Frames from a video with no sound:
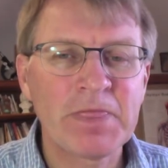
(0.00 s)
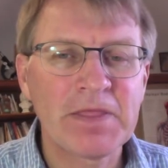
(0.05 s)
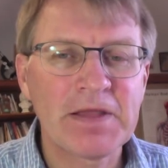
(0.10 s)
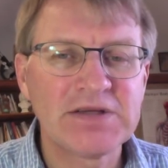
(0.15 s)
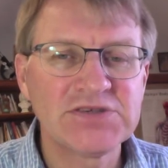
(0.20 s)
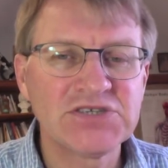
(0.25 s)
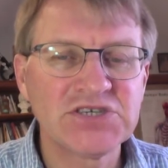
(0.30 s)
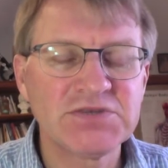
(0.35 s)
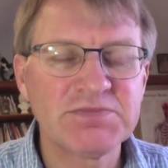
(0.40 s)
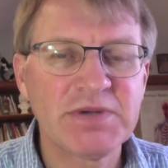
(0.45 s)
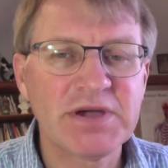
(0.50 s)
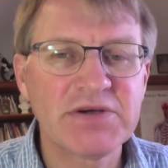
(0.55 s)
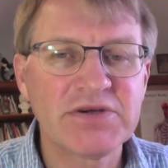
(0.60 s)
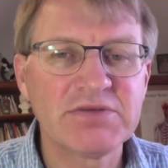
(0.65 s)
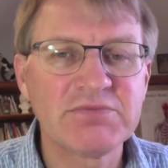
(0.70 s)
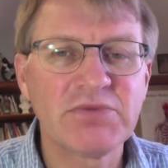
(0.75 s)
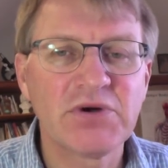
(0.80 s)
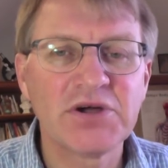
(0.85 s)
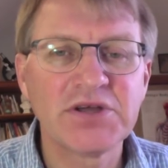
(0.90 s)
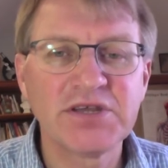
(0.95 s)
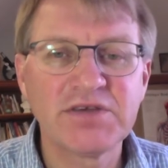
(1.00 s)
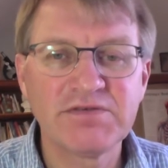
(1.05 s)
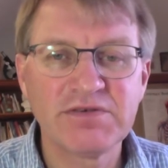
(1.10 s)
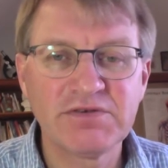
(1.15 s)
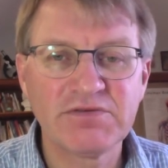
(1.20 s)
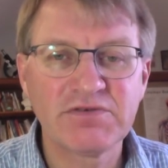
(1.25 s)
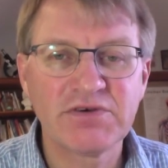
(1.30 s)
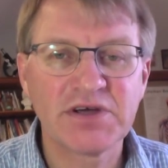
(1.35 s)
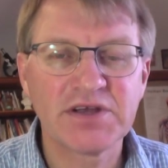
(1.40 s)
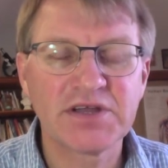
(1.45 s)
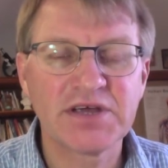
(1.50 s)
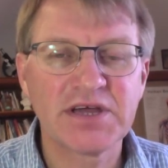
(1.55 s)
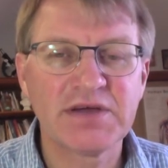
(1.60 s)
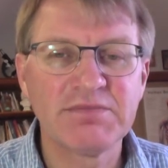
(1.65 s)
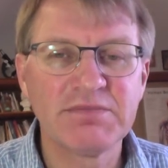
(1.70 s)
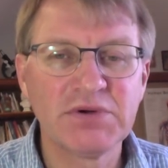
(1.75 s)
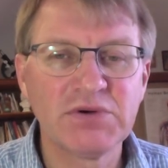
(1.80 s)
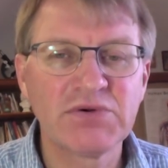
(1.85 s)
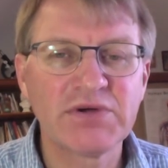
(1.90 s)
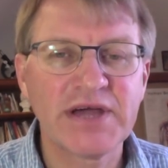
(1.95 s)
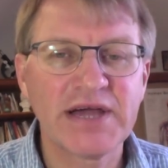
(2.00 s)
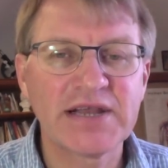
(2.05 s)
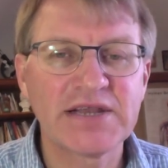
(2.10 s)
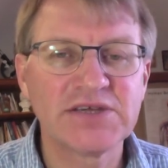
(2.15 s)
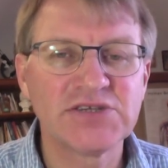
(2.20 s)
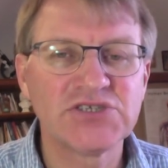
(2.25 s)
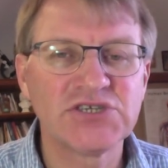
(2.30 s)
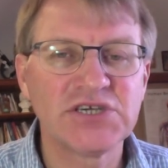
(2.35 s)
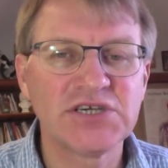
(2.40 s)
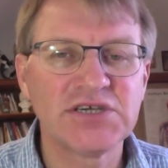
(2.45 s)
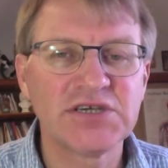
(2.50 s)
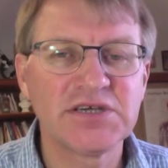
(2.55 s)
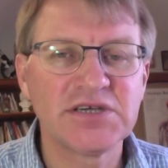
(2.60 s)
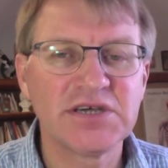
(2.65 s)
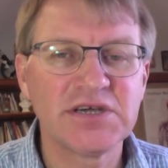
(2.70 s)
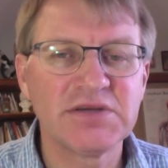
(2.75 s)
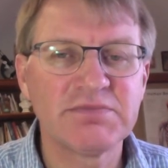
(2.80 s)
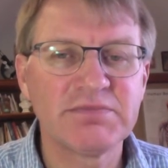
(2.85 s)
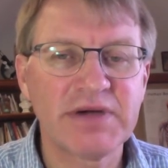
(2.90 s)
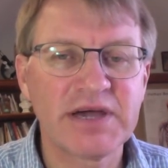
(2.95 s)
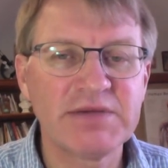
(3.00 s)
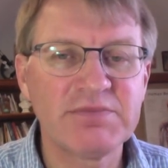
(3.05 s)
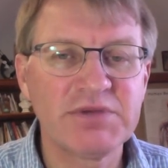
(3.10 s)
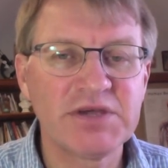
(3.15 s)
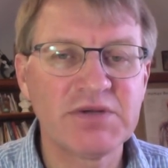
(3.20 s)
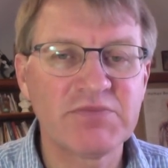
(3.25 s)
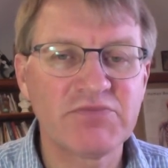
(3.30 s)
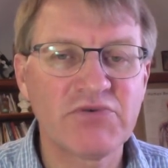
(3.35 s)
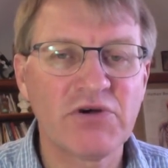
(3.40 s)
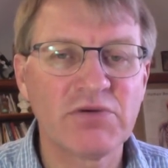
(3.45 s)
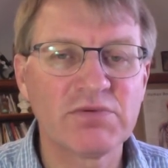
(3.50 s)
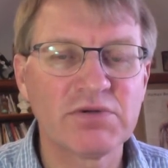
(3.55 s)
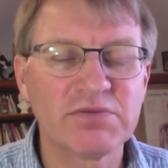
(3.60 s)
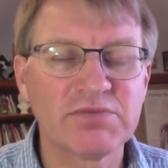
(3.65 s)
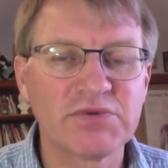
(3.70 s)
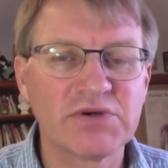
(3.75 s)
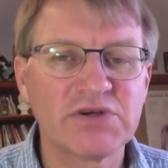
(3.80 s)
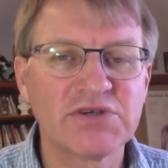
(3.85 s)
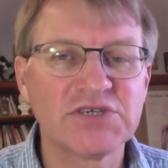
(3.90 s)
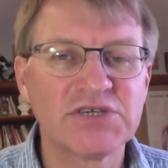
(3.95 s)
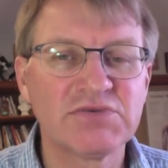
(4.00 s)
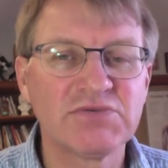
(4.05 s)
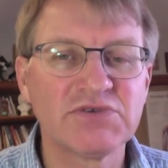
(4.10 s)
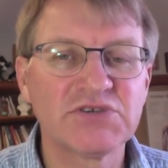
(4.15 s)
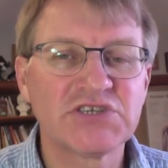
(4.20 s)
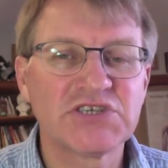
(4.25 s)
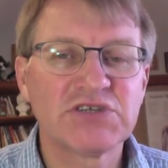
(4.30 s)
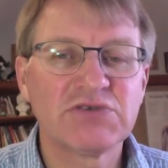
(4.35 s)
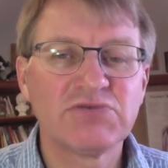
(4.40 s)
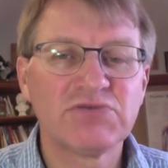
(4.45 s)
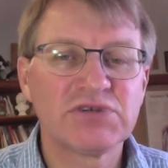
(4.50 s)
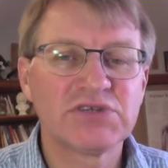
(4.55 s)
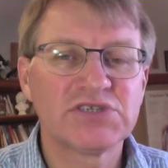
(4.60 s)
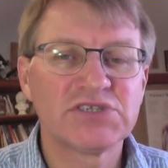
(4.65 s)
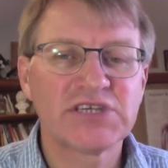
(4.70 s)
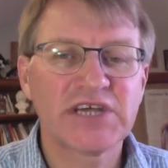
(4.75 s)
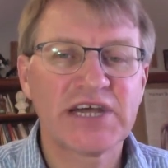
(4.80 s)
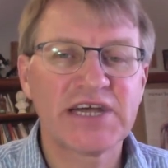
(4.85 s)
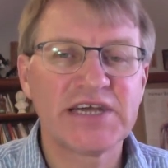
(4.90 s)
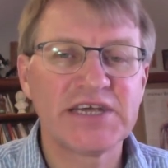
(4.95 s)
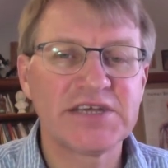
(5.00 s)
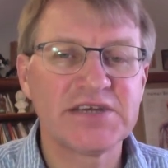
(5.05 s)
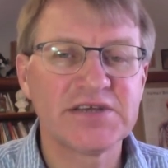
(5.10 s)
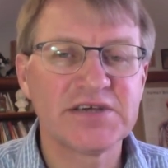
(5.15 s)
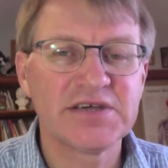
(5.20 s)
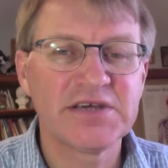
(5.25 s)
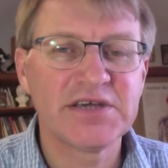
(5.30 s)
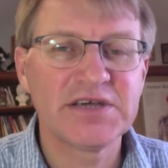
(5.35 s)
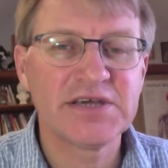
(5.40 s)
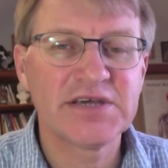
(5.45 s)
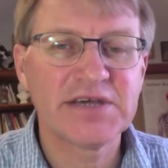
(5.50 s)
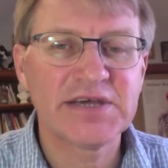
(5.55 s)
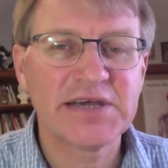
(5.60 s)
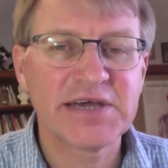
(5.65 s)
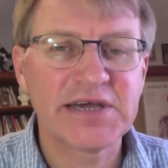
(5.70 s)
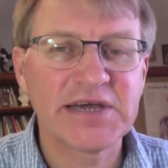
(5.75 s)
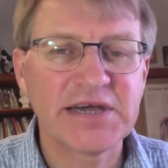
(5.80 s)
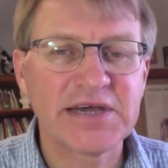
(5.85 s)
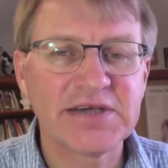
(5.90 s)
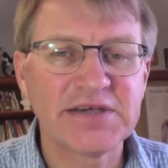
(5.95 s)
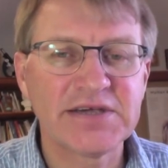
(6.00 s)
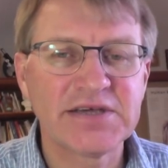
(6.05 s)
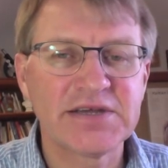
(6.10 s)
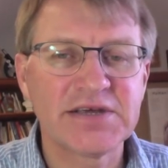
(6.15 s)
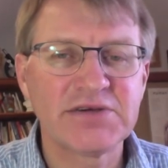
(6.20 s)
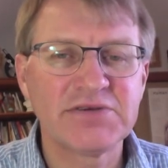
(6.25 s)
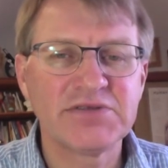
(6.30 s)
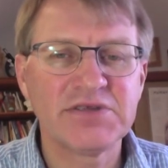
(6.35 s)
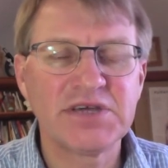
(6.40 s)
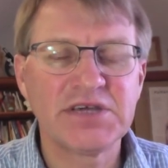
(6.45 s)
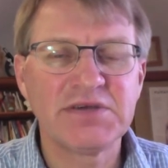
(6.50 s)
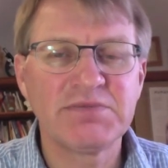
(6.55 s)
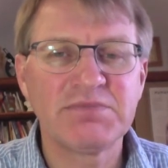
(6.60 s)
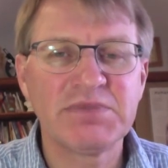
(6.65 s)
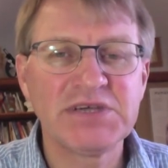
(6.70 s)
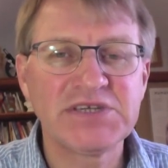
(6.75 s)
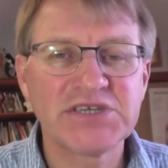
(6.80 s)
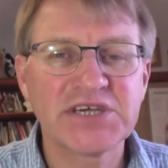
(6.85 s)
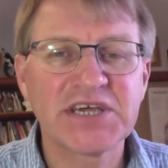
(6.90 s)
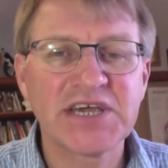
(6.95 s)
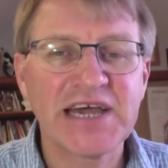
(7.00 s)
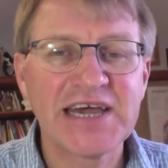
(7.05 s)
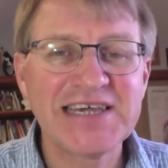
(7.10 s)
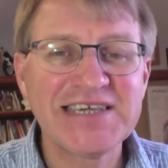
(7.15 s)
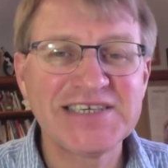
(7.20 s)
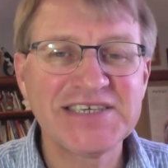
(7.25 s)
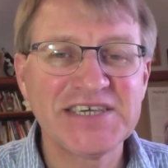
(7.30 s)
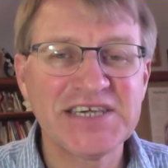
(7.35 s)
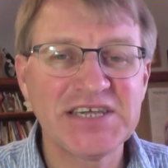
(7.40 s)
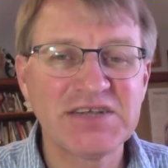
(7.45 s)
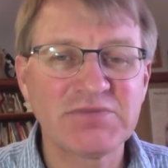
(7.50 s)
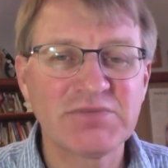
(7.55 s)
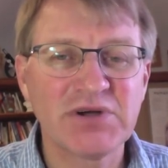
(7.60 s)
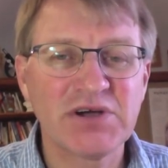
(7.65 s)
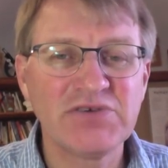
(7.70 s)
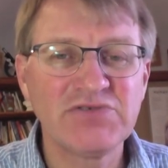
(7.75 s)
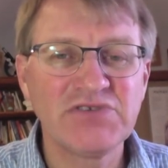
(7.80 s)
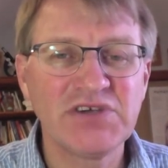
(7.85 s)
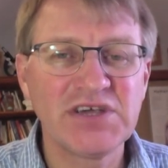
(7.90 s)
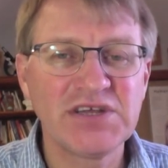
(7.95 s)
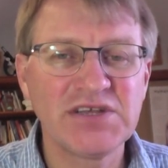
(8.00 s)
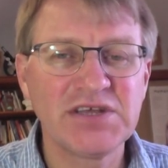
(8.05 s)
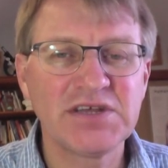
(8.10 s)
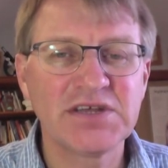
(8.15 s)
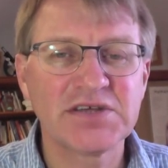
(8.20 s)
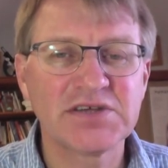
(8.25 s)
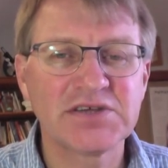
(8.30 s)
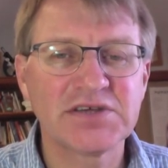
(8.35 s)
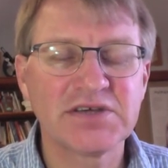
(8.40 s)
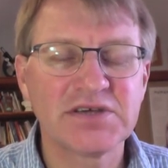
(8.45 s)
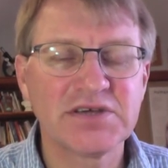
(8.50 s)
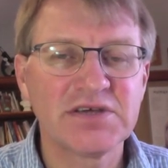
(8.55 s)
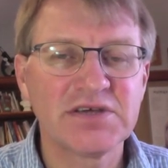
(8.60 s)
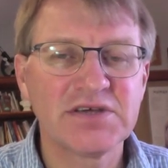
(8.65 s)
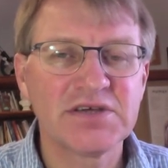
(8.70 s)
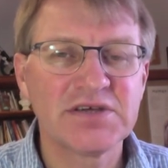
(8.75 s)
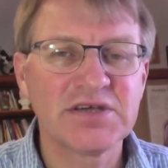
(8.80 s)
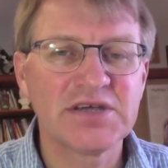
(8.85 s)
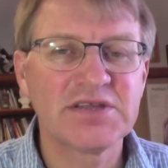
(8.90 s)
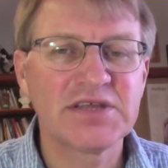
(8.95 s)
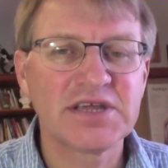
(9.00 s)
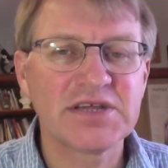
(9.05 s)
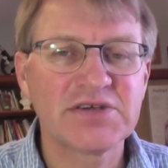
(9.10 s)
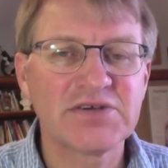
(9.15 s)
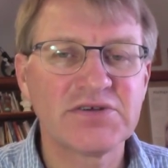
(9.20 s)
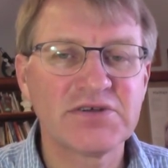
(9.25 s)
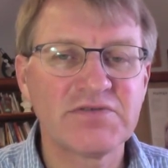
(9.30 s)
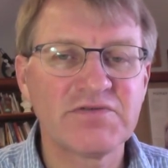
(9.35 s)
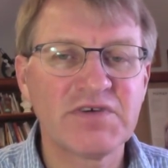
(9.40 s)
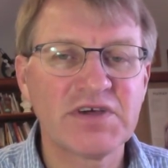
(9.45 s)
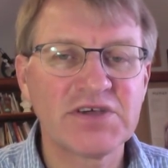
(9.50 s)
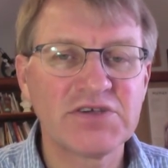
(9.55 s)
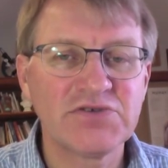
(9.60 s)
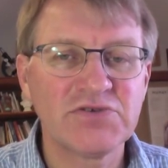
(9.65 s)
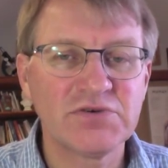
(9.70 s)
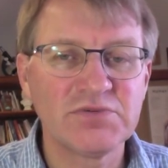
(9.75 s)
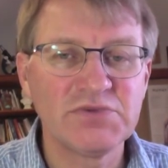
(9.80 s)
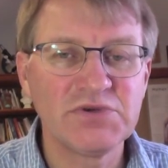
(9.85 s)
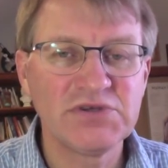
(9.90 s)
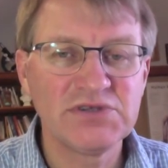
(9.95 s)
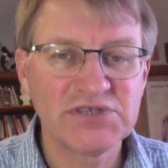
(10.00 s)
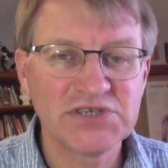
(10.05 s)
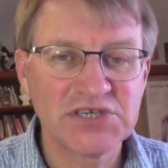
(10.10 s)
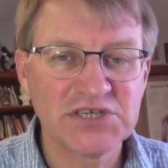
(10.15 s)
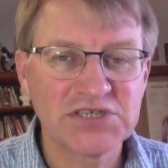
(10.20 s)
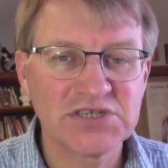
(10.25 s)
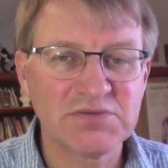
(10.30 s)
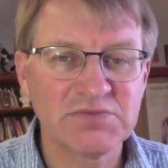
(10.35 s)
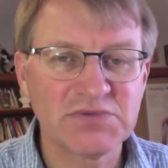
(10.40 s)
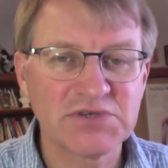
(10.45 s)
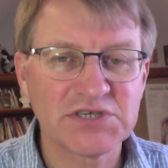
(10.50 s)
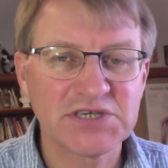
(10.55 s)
Just bear in mind, if you've got a milk allergy, it may be a problem because it will still contain, the beta casein protein in it, and that can affect your immune system.